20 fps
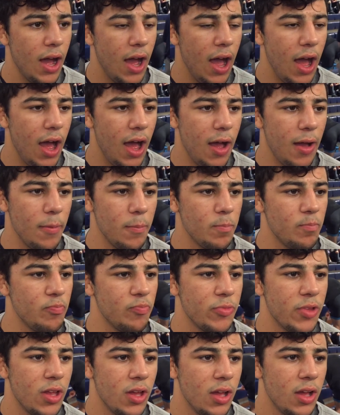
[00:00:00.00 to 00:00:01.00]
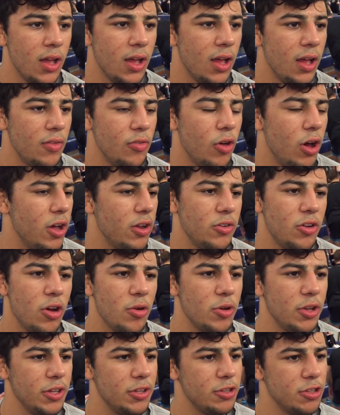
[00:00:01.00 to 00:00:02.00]
Um, not not
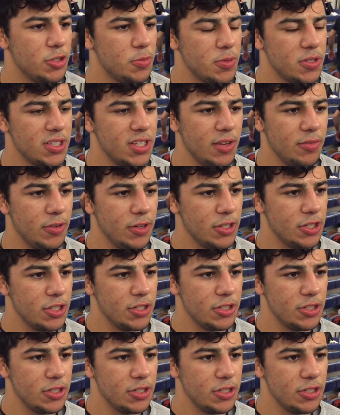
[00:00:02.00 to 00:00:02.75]
really too specific.